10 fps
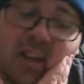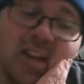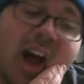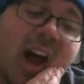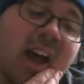
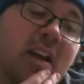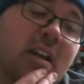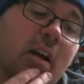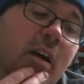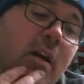
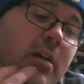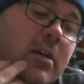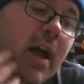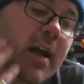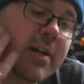
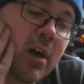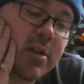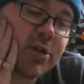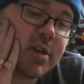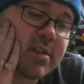
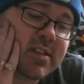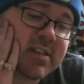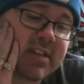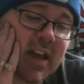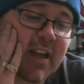
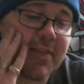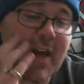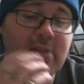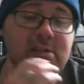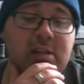
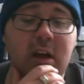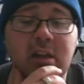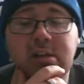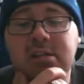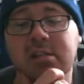
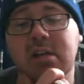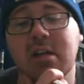$968,000